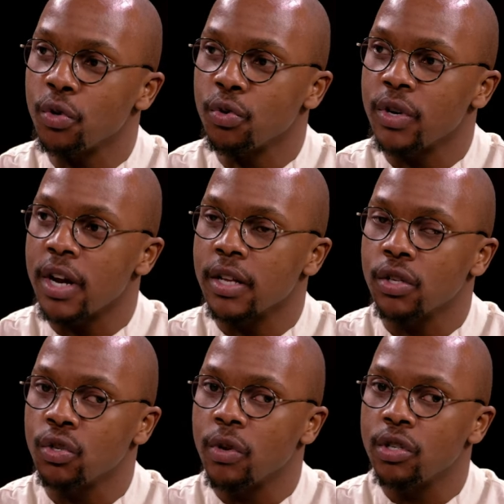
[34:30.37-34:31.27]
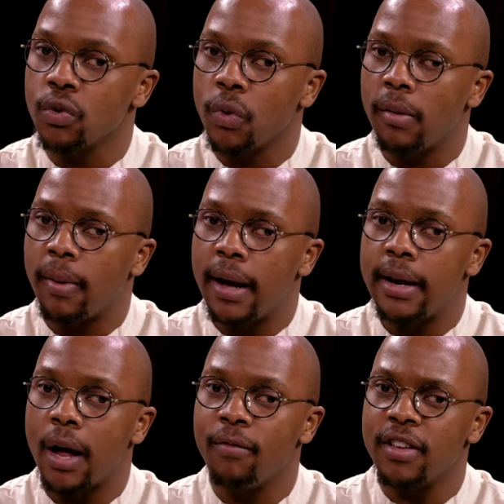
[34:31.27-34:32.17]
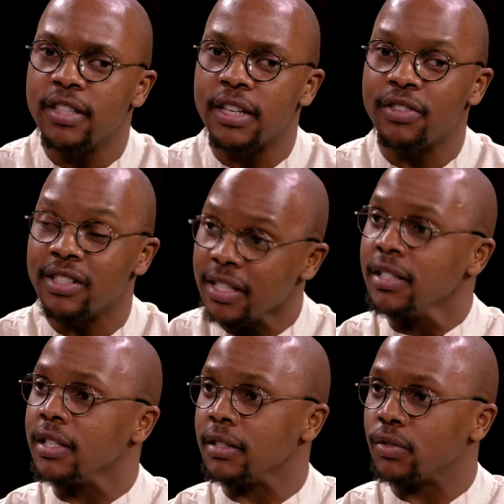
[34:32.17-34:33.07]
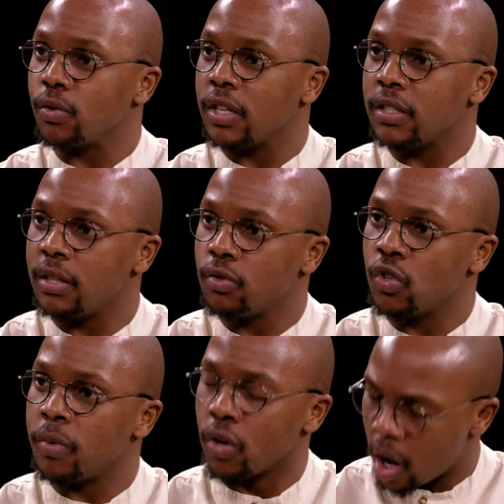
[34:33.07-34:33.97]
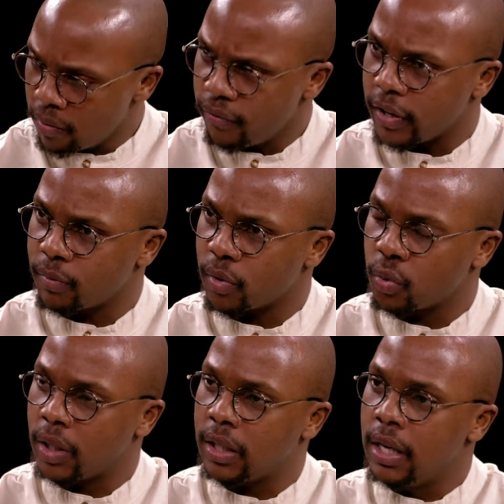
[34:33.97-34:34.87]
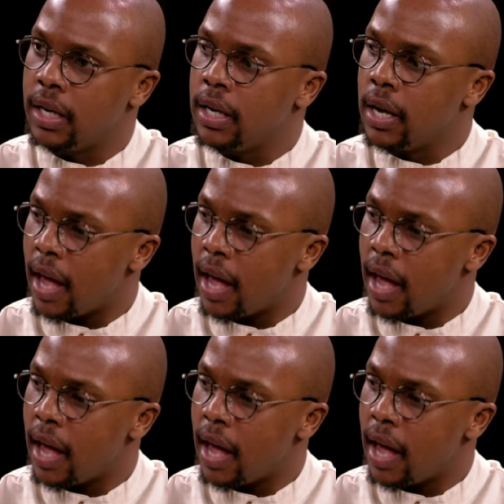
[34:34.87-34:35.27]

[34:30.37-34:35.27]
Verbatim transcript: to create a situation whereby now there's a resistance or there seems mm-hmm, to be conflict mm-hmm, between mm-hmm.